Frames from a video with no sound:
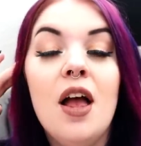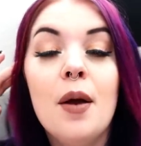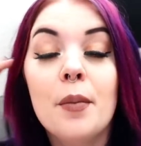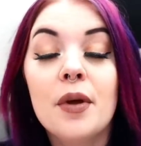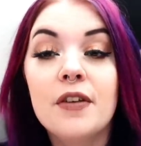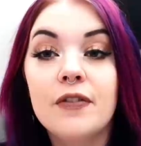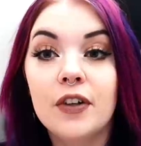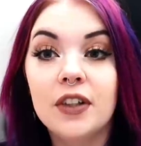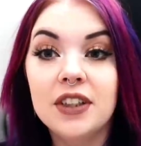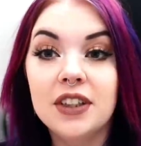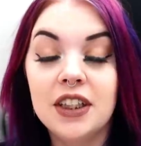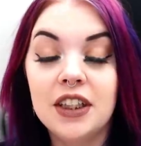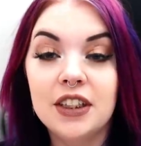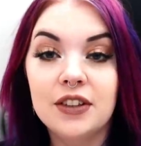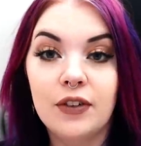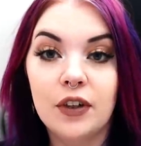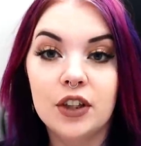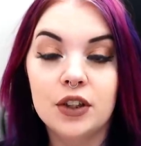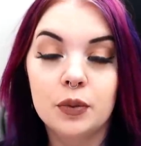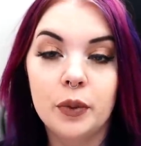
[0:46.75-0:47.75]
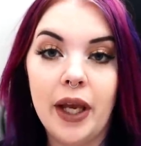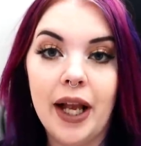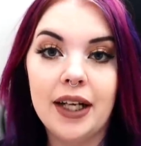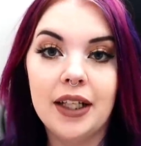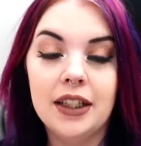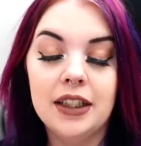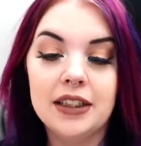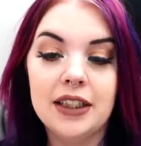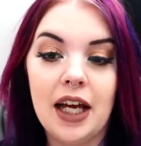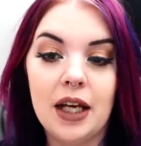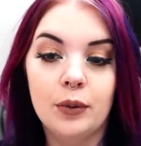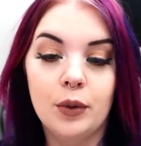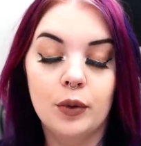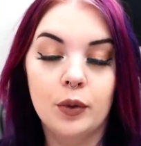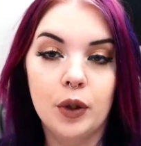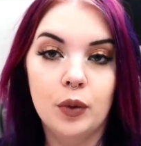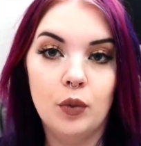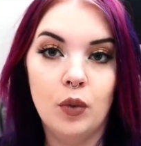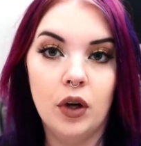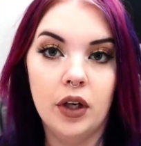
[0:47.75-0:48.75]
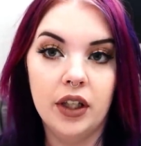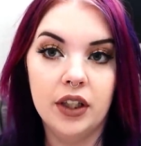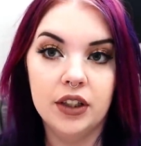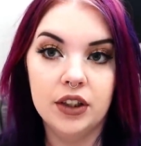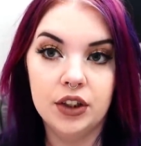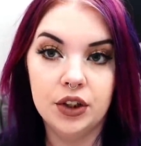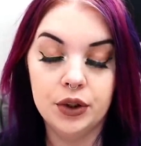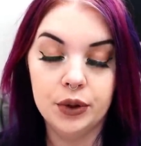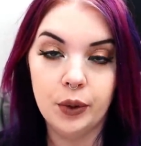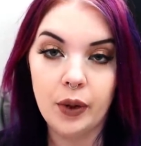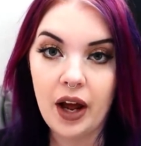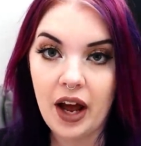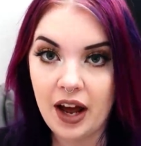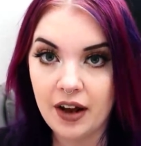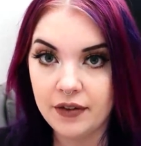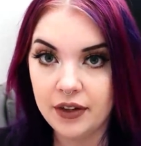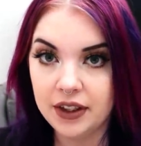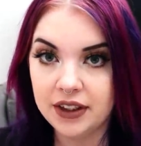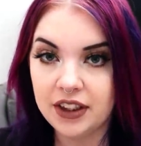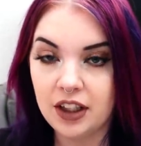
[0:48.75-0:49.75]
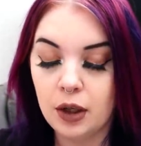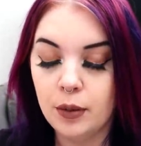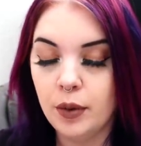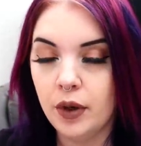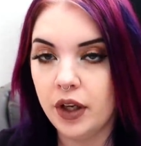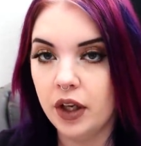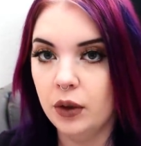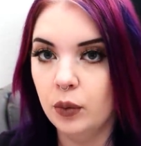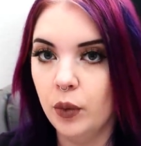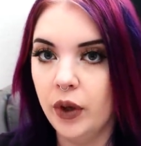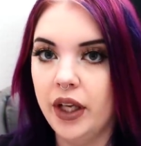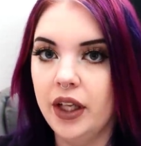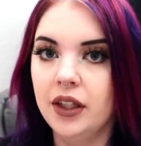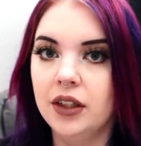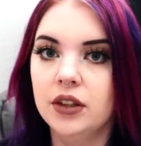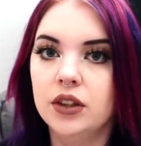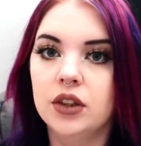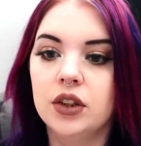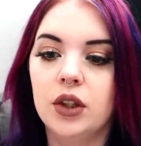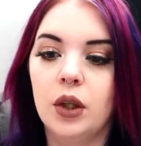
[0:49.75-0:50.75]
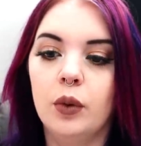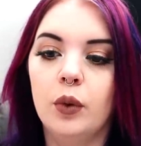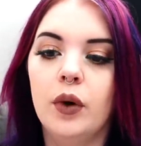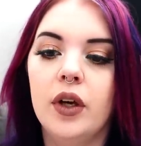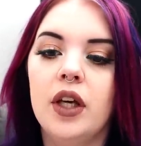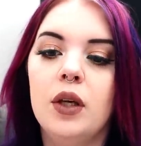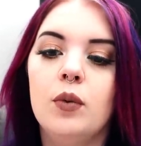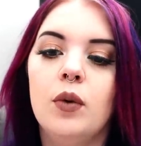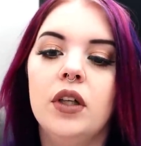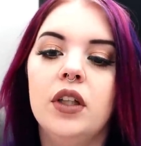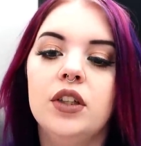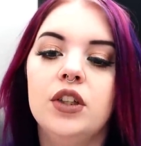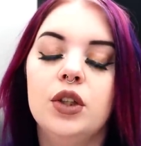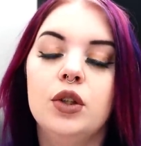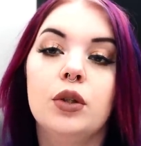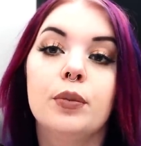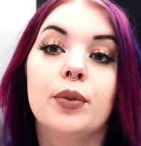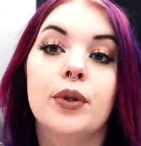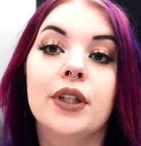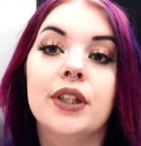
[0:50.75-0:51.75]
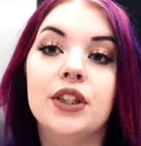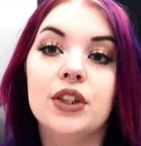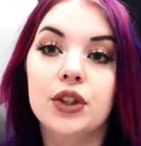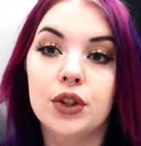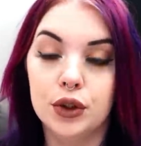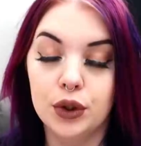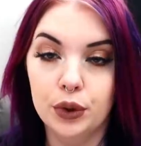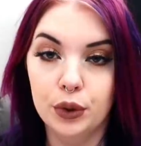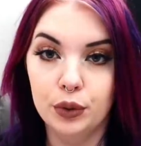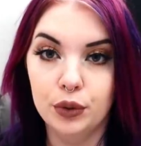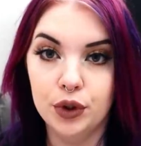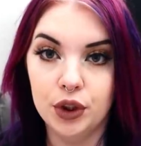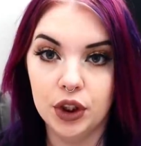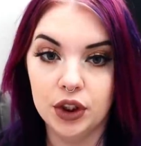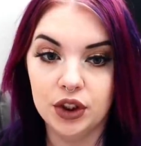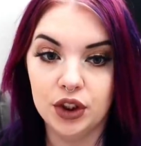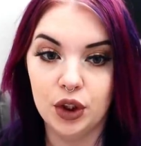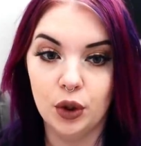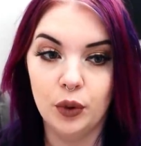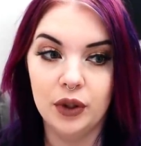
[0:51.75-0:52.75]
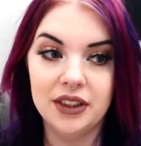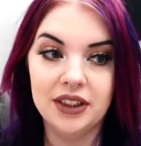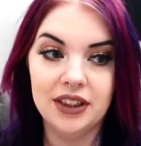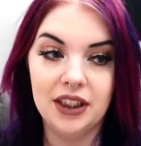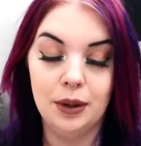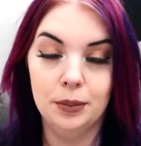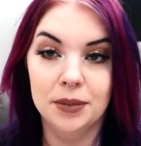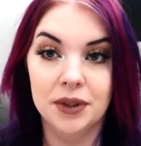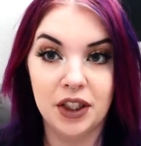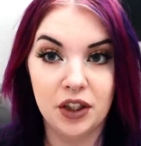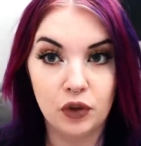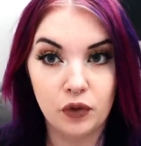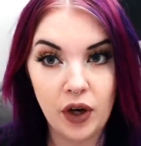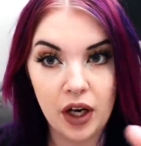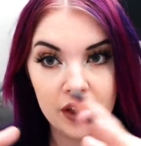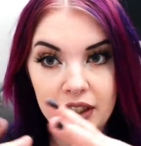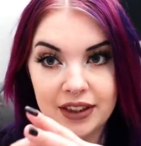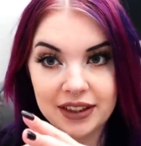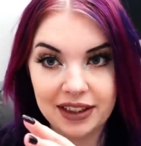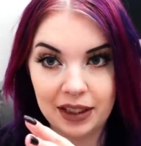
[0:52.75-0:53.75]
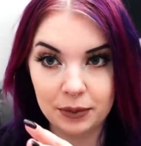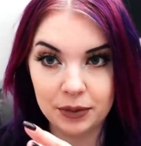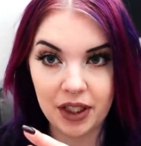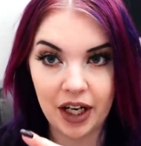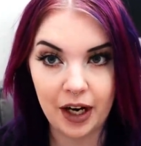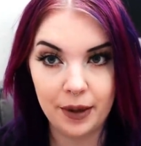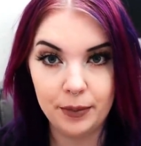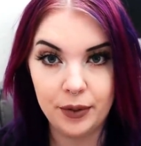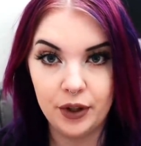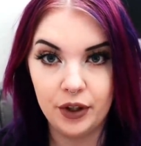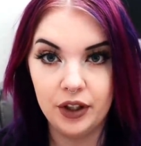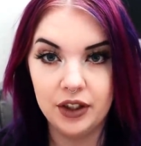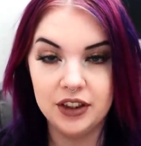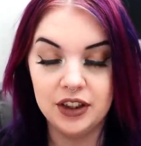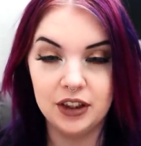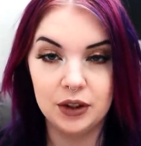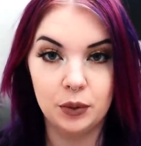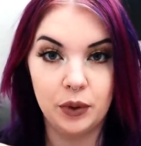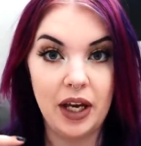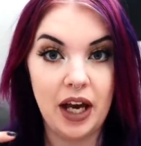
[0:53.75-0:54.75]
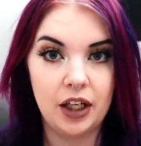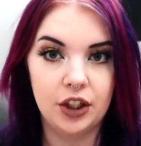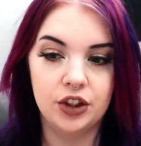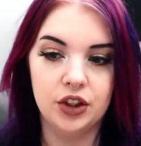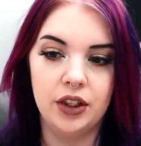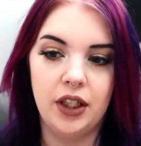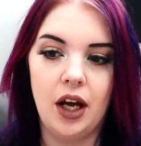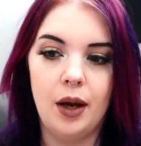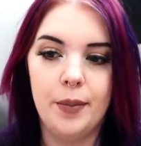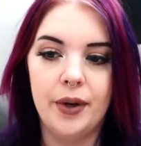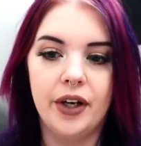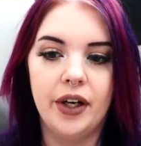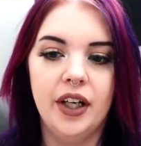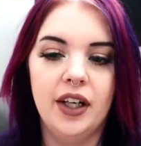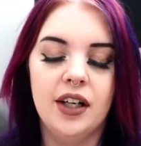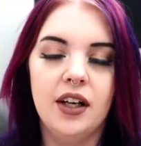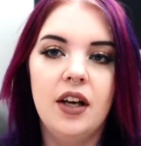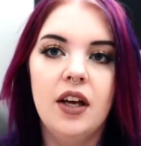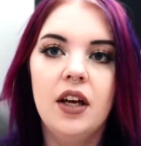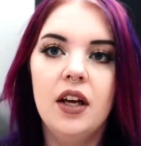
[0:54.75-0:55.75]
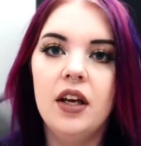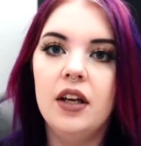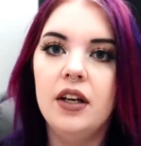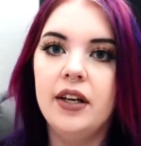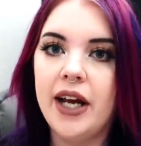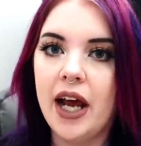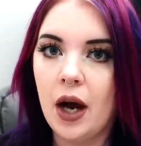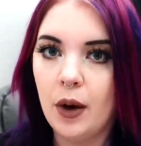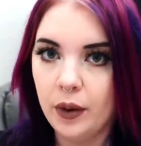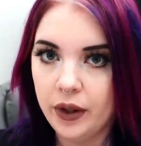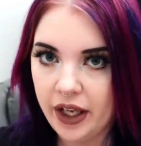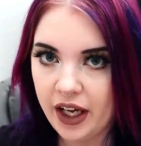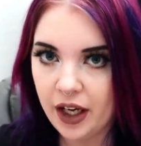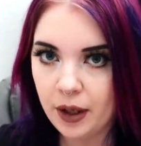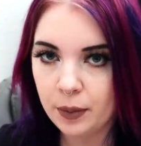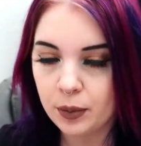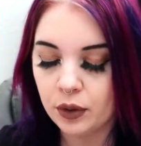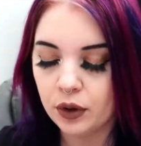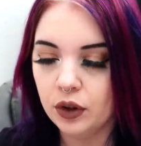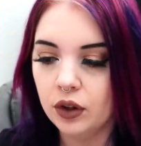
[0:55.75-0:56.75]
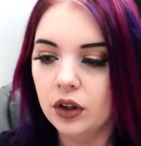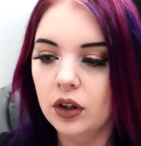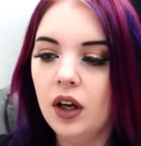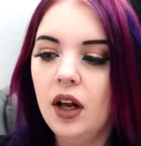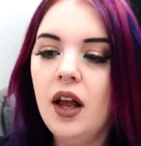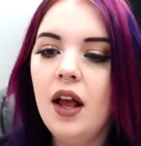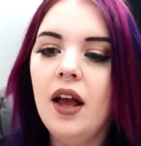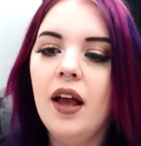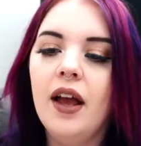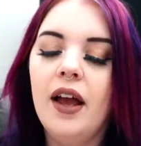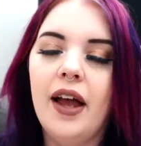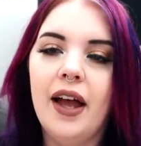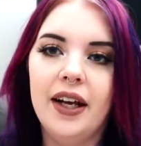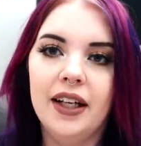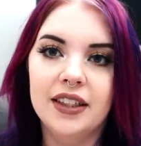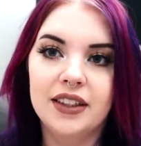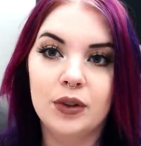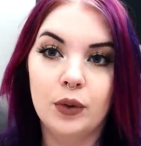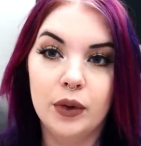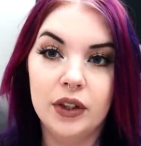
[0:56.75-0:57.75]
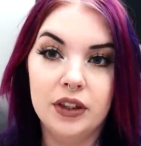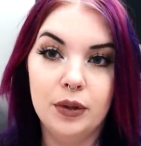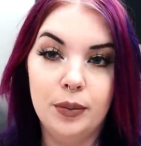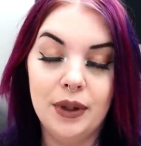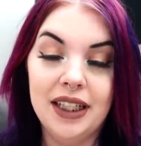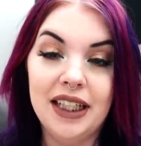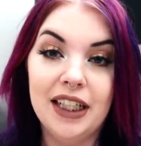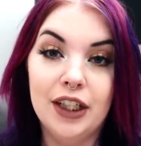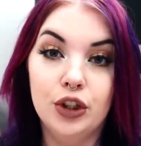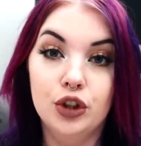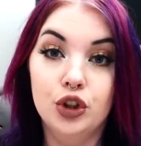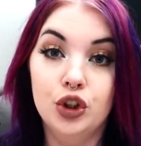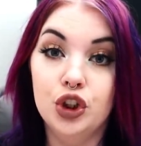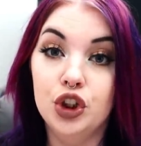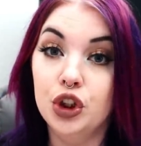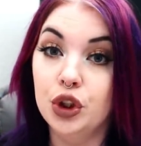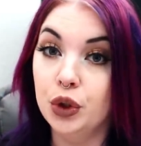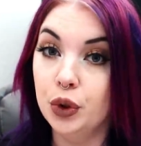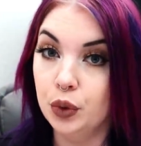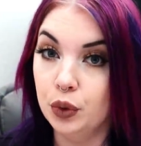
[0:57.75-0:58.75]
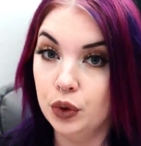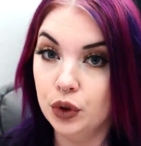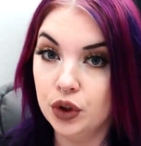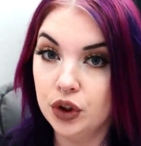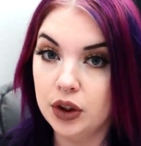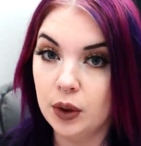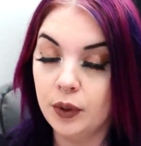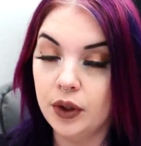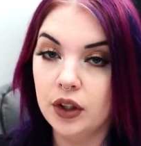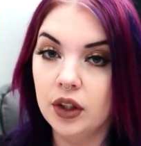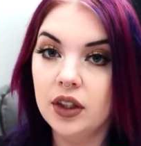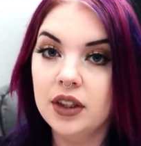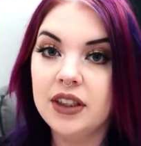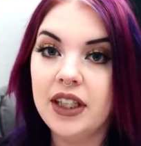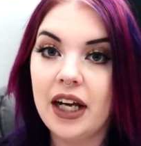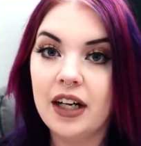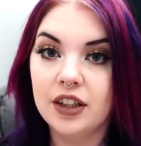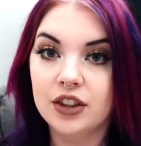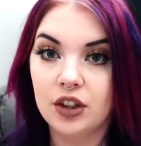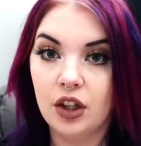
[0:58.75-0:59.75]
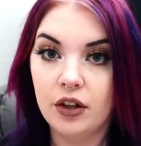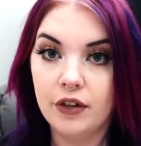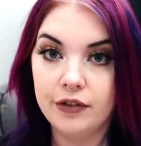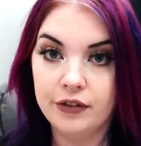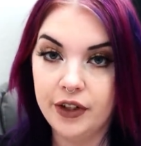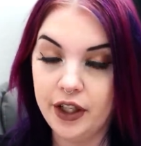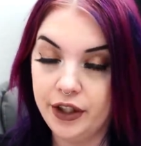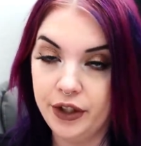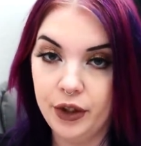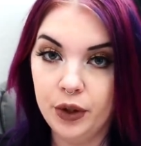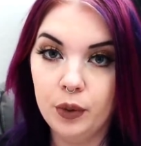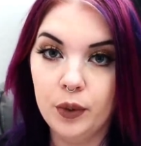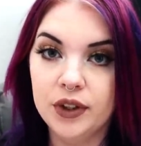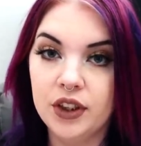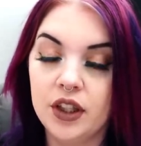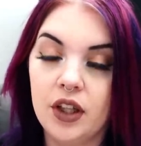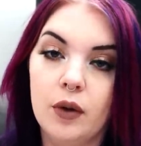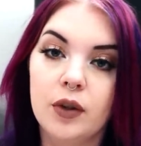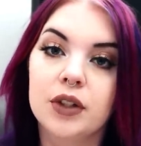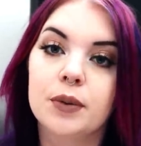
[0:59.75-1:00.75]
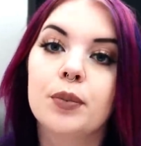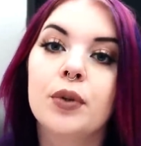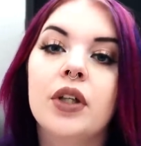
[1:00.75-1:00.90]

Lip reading: But the first things first, we had to decide where we wanted to have the ceremony and when. So he wanted to do it pretty soon, just so it seems like around the same time period since we actually got married now in April, and it's going to be in June. So we looked at a certain venue, which I thought was